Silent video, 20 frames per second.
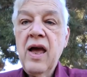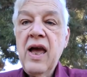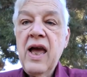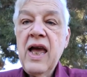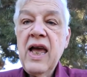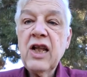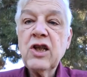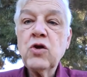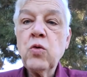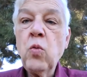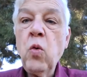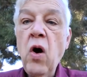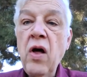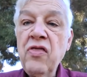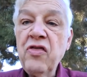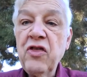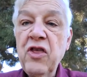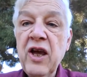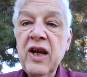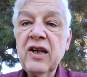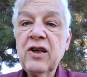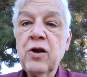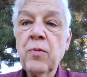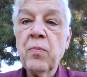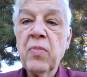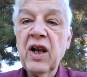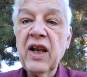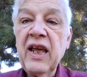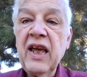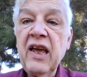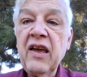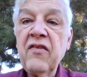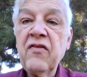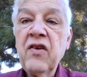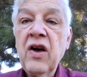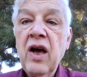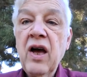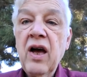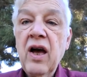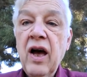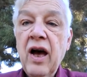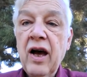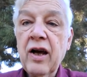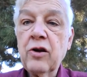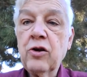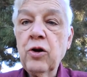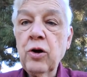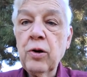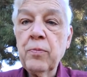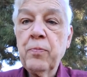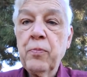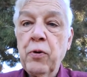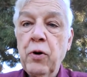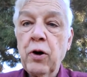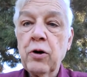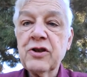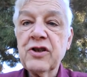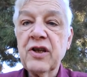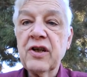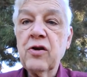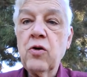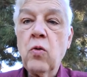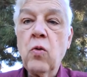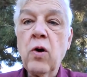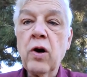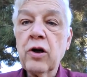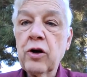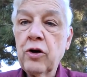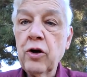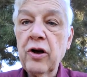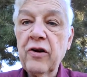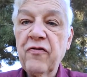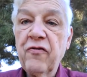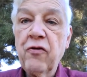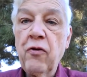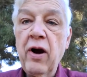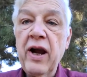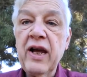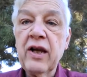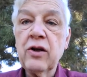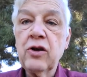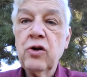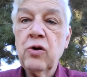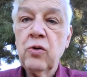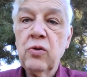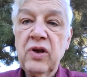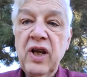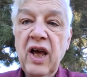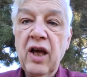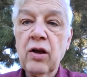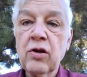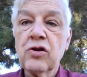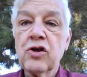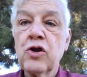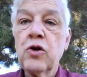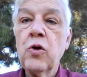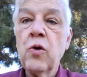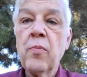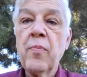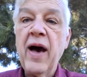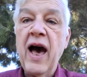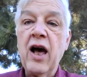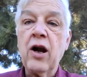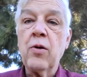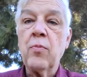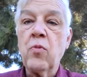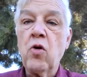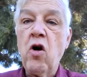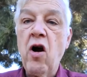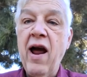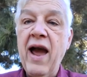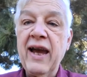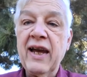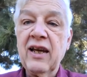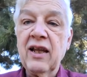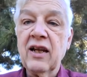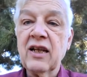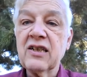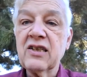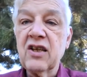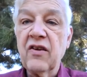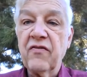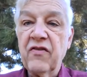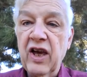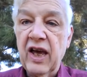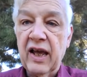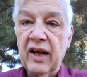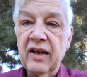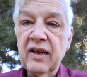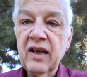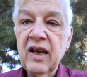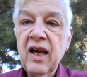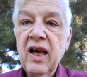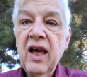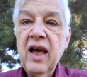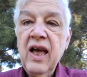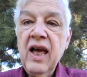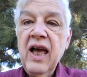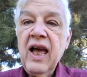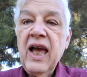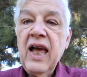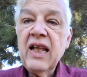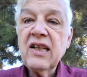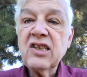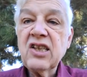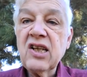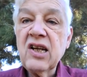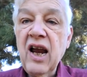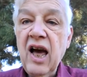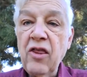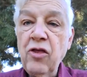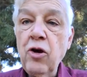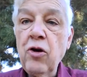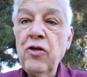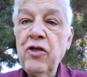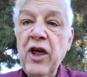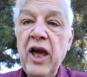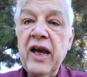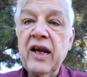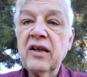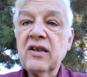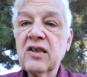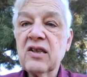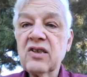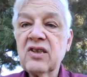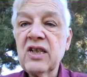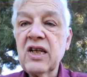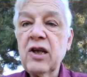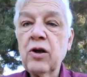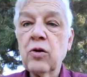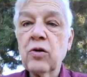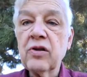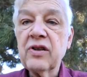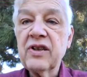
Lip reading: It's one thing to believe a good person or a good friend who tells you about a miraculous event. It's another thing to see your